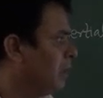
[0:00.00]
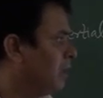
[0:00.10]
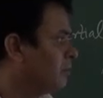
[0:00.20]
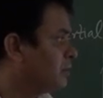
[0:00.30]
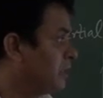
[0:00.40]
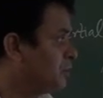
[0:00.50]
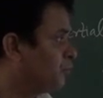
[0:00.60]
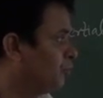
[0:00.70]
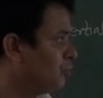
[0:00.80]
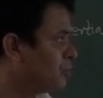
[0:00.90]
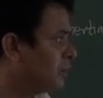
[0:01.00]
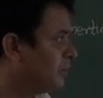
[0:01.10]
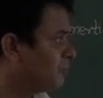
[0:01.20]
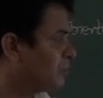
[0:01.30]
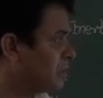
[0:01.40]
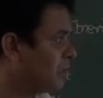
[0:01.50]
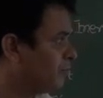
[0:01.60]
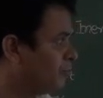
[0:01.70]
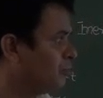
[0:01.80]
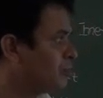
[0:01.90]
a
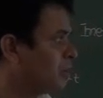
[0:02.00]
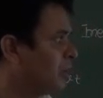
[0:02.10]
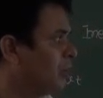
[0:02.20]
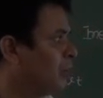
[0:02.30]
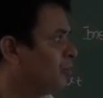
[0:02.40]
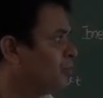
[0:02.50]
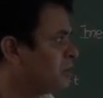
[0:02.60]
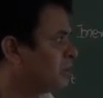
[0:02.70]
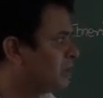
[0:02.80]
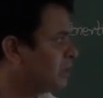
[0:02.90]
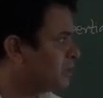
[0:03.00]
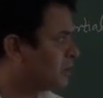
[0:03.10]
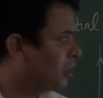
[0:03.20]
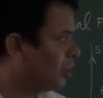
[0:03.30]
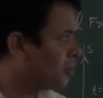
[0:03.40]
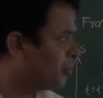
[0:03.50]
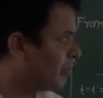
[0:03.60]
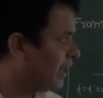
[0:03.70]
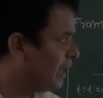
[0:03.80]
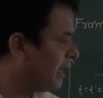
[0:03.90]
force which does not
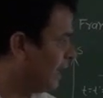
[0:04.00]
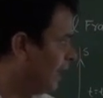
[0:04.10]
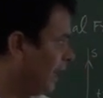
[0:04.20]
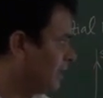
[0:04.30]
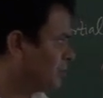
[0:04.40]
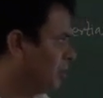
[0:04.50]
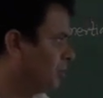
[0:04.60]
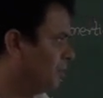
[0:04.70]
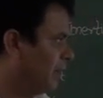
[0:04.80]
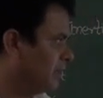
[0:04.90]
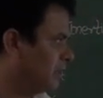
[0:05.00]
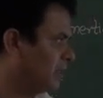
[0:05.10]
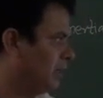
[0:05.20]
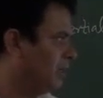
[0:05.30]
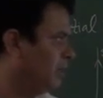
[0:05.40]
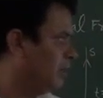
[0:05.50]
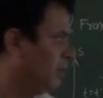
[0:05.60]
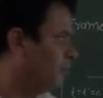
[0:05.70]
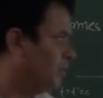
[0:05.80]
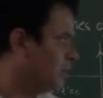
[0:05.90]
really act on a particle
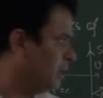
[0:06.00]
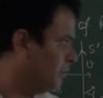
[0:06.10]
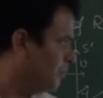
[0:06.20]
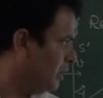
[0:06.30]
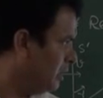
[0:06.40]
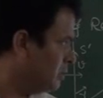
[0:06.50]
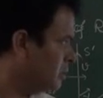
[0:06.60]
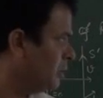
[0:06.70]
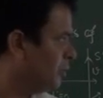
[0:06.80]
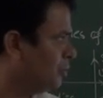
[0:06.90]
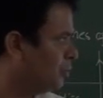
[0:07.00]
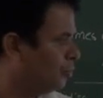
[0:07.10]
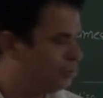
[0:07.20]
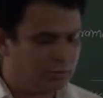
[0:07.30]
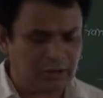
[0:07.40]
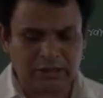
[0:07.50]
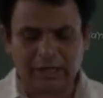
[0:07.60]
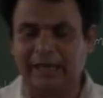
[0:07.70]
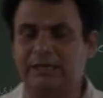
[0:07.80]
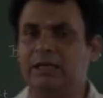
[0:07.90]
but appears due to this
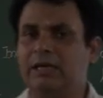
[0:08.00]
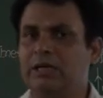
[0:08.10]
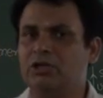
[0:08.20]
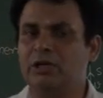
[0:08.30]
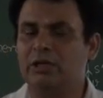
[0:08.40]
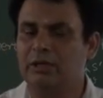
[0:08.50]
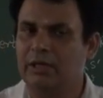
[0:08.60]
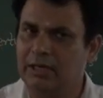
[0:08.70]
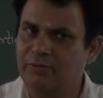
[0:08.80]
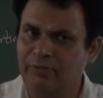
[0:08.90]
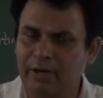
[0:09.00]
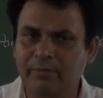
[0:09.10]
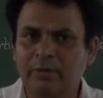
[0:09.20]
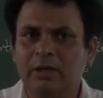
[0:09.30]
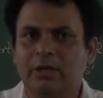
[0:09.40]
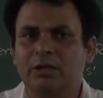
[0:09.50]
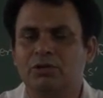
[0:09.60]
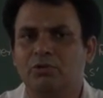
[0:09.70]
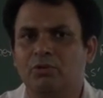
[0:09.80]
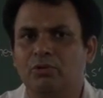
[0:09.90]
acceleration in that frame is
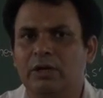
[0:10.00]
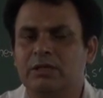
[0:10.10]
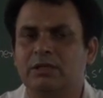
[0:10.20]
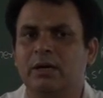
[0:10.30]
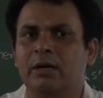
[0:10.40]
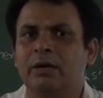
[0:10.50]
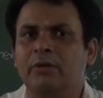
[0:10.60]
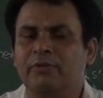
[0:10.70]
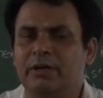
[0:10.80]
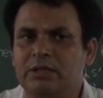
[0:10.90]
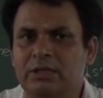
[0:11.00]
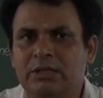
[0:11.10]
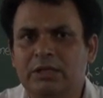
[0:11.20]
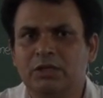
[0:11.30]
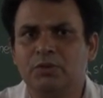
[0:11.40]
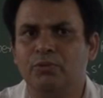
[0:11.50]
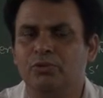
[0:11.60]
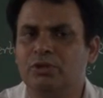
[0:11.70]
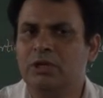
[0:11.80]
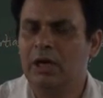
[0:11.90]
known as the fictitious force
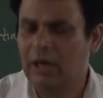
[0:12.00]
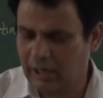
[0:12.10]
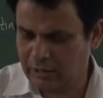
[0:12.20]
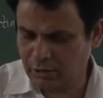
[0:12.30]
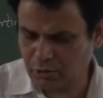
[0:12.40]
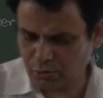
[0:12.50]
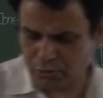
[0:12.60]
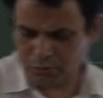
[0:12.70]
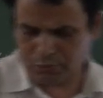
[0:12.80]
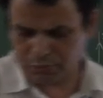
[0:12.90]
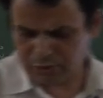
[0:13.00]
or the pseudo force.